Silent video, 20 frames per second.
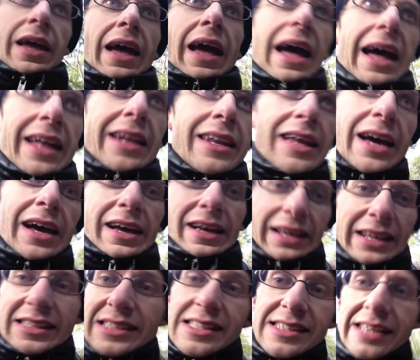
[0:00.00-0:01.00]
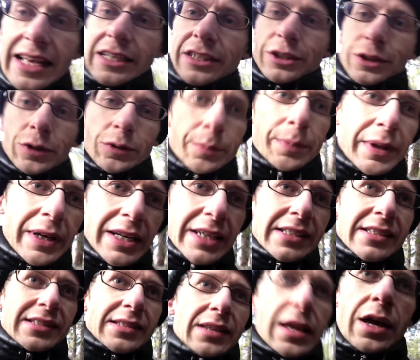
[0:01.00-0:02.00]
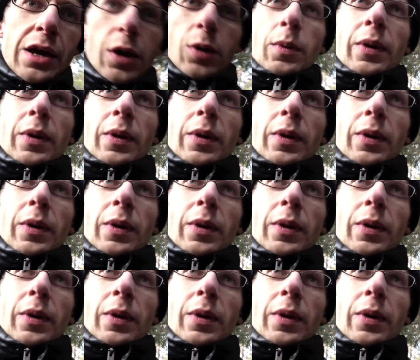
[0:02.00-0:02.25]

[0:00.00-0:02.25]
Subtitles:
and it's essential because